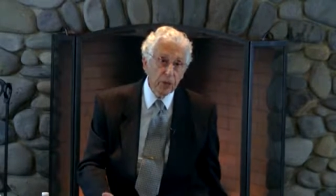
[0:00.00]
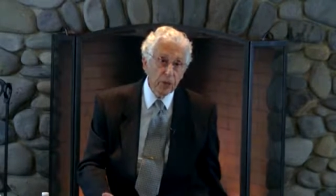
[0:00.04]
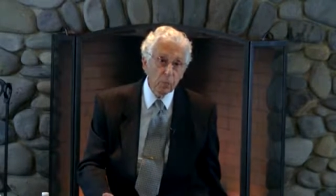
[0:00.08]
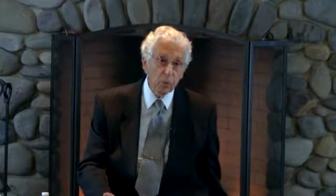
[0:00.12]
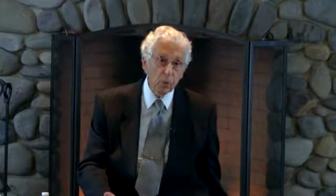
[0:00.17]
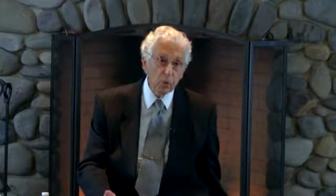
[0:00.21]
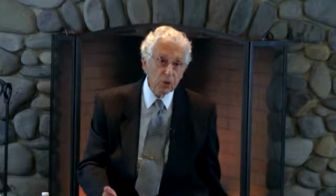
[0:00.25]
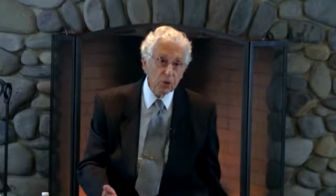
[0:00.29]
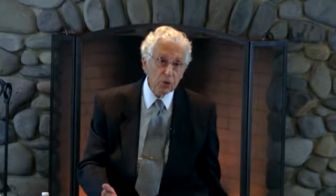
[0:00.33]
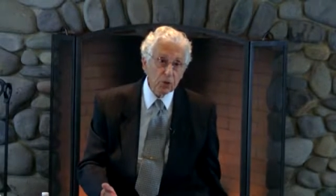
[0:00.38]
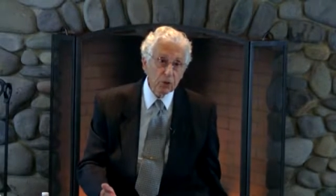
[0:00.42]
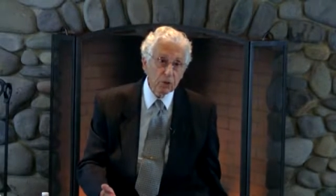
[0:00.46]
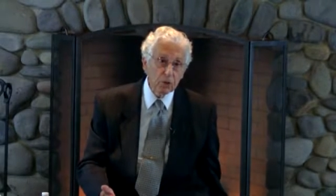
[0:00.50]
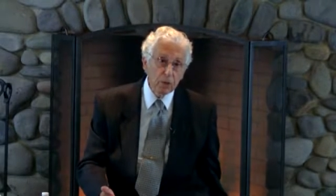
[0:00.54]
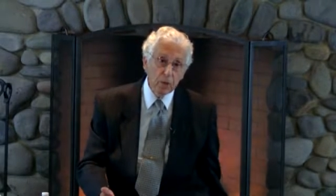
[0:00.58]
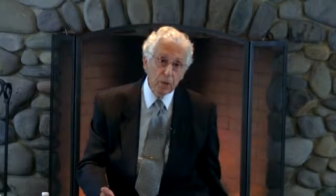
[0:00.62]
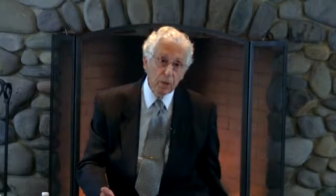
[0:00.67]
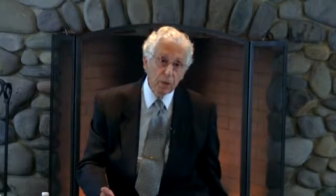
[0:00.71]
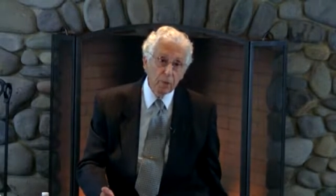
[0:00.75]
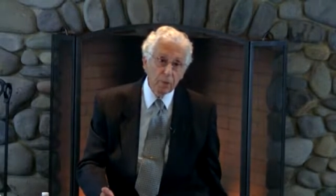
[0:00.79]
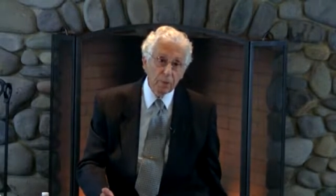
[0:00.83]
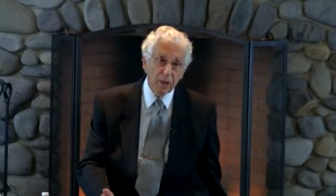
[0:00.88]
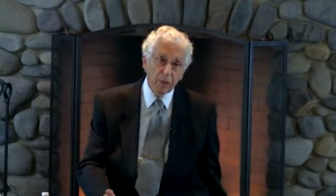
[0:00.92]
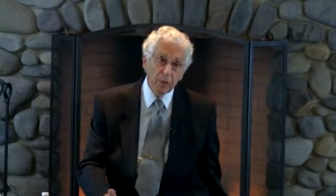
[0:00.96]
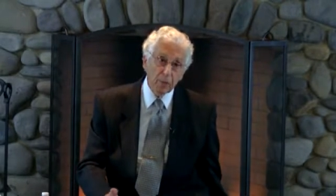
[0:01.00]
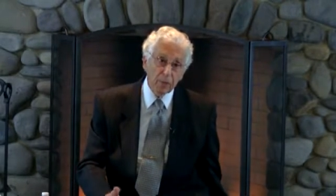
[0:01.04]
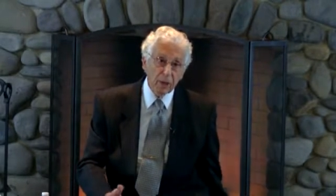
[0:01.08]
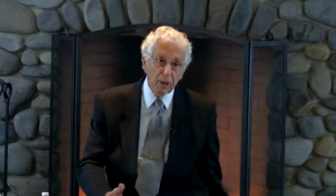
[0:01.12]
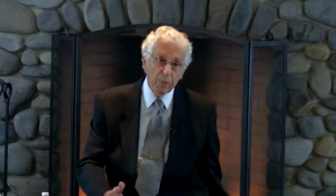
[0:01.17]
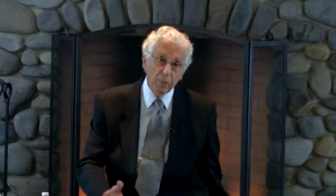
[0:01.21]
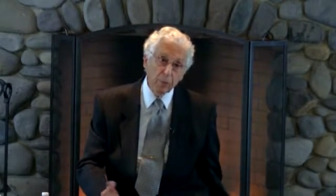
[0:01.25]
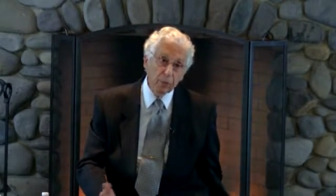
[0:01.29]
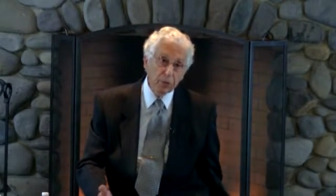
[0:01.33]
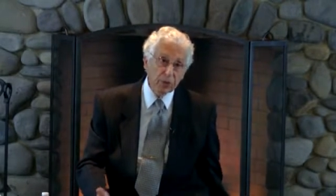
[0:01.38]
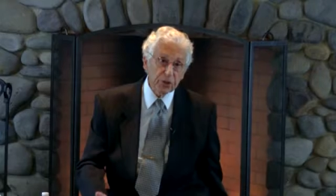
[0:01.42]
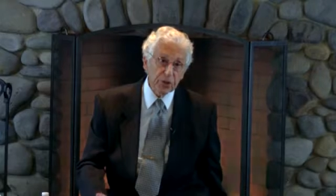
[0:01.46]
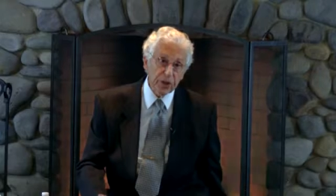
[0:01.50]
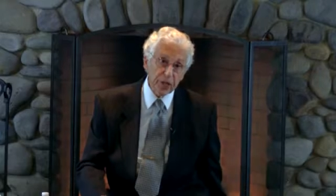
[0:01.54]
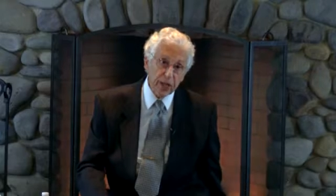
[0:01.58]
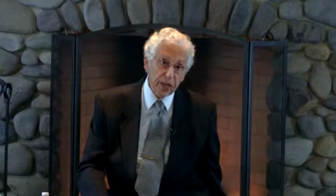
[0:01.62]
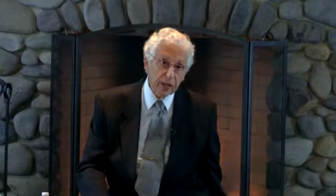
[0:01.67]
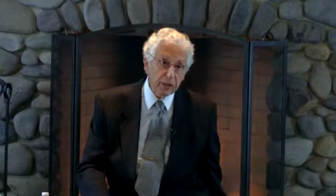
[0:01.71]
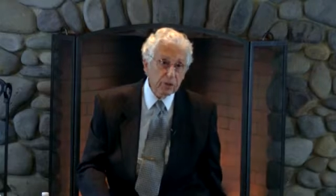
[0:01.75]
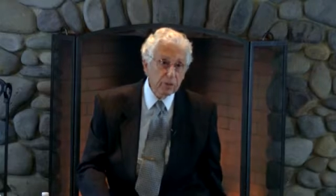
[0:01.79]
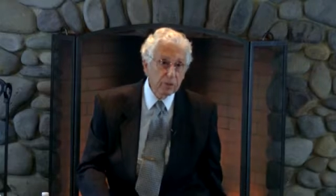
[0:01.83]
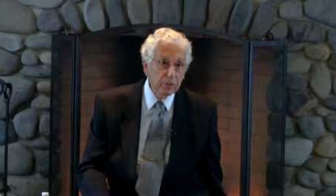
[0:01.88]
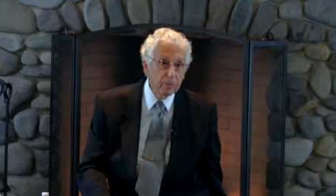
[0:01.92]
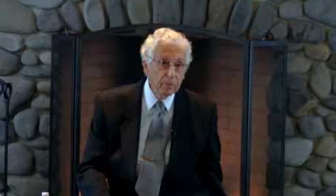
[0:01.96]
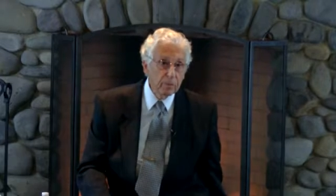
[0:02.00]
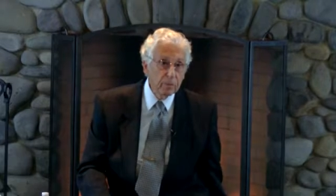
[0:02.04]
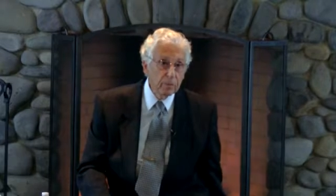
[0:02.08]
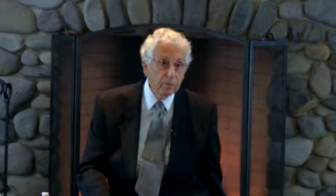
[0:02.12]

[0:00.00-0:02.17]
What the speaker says: and play with their pussycat.